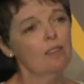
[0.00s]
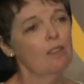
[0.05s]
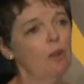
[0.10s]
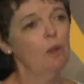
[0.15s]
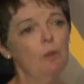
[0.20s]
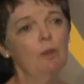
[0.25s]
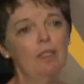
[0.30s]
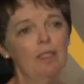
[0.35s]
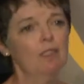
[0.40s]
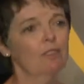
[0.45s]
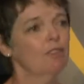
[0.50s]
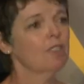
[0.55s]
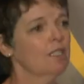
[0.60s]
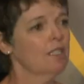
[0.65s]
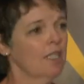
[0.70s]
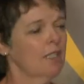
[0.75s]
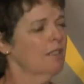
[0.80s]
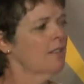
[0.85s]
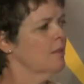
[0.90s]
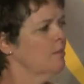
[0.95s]
no one ever
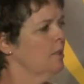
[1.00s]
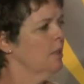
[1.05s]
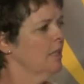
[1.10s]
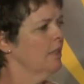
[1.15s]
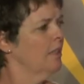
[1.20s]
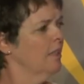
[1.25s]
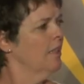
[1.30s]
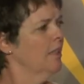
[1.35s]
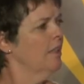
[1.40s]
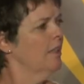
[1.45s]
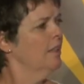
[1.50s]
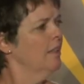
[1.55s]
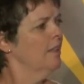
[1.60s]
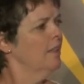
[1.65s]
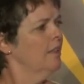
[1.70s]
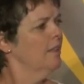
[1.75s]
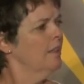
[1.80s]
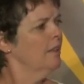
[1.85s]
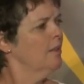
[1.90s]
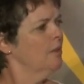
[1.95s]
said to me,
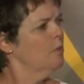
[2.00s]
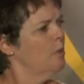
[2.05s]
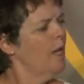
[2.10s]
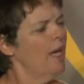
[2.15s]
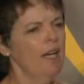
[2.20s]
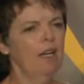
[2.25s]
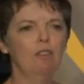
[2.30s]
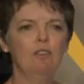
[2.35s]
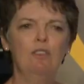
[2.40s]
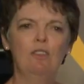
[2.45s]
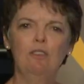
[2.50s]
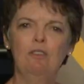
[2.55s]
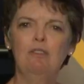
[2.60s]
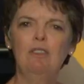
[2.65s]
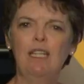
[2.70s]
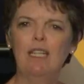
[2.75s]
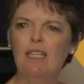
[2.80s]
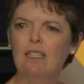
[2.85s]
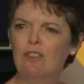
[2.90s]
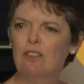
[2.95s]
"Wow, you
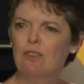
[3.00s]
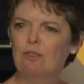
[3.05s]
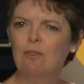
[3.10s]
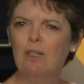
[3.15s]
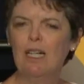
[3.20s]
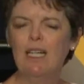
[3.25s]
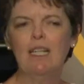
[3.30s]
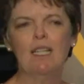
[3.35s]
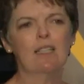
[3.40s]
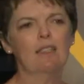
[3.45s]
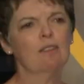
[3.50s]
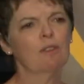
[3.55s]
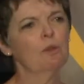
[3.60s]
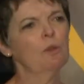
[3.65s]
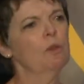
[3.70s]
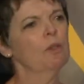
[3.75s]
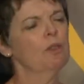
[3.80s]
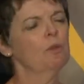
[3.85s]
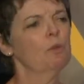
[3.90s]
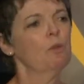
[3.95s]
like to write,"
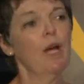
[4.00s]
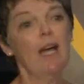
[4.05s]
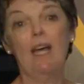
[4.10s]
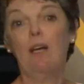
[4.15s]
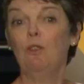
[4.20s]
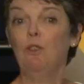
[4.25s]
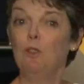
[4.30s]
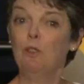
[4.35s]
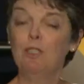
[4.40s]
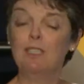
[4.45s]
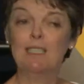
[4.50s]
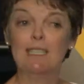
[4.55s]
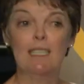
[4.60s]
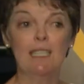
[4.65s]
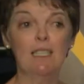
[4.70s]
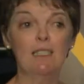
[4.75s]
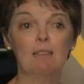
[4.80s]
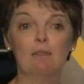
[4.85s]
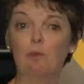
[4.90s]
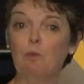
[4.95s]
or "Wow, your
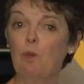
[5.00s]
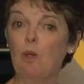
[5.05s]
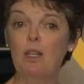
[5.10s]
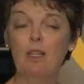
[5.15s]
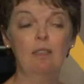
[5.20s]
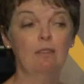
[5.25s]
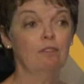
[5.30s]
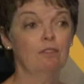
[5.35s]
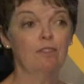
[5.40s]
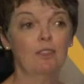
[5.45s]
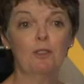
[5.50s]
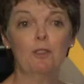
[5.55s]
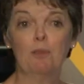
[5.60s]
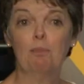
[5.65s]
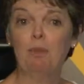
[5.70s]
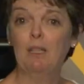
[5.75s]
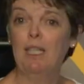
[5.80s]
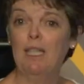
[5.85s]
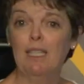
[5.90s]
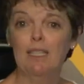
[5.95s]
skit won first
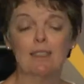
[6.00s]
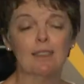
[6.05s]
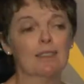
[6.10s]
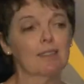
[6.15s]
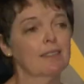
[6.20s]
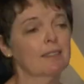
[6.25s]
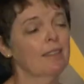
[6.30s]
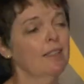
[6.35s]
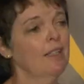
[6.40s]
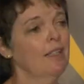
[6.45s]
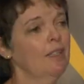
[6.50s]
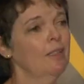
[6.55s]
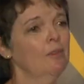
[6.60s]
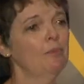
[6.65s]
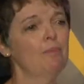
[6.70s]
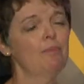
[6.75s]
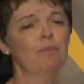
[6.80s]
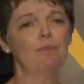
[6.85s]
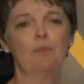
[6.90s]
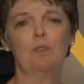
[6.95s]
place."
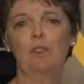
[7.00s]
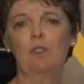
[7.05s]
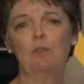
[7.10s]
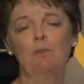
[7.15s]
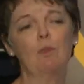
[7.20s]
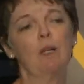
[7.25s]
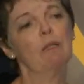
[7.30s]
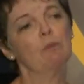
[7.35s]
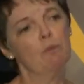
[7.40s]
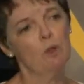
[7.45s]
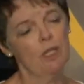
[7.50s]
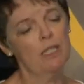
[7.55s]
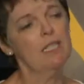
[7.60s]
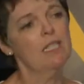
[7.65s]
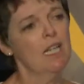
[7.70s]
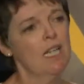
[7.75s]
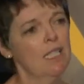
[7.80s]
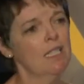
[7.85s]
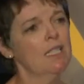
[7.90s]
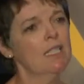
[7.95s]
Um, one
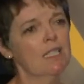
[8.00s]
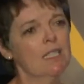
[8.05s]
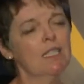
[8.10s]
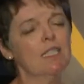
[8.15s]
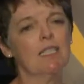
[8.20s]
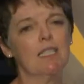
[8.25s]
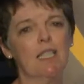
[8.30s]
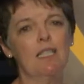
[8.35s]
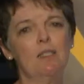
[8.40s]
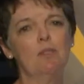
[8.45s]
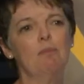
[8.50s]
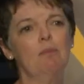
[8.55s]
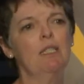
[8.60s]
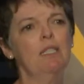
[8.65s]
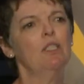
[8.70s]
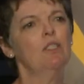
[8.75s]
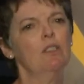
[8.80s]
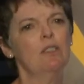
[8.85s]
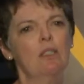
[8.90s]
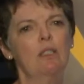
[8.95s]
nun did say to me,
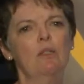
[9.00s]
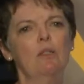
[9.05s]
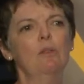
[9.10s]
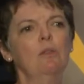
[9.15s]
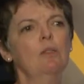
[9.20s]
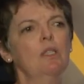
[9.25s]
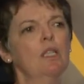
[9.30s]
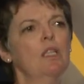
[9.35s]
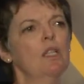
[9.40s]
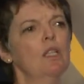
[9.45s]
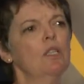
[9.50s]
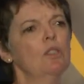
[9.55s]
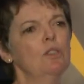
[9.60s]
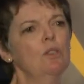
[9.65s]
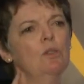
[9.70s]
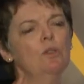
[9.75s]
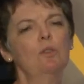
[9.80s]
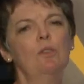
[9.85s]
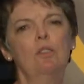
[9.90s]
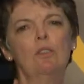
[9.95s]
"You know."
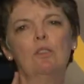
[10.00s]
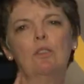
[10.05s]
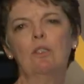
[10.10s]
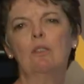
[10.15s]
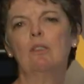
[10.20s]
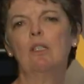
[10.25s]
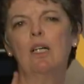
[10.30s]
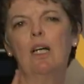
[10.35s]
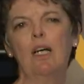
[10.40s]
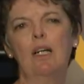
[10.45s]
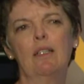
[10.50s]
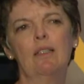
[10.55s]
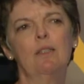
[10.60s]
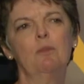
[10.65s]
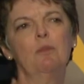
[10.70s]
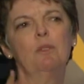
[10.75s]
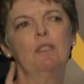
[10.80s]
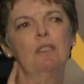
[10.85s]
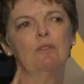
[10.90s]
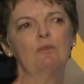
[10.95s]
you could go to
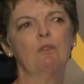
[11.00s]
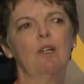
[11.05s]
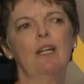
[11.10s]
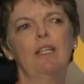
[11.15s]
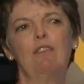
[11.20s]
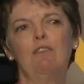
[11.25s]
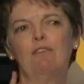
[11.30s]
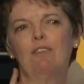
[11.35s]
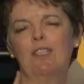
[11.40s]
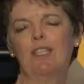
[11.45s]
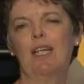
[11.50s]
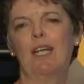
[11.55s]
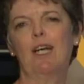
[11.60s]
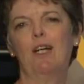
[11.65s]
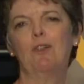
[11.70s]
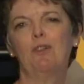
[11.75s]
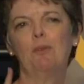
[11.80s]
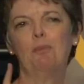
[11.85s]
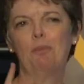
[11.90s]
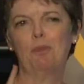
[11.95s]
Hollywood and write for
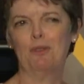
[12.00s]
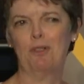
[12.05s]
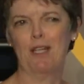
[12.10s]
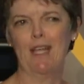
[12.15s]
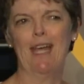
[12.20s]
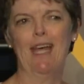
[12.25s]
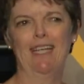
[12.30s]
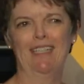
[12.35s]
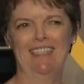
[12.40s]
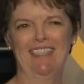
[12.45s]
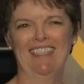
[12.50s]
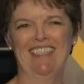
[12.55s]
Carol Burnett.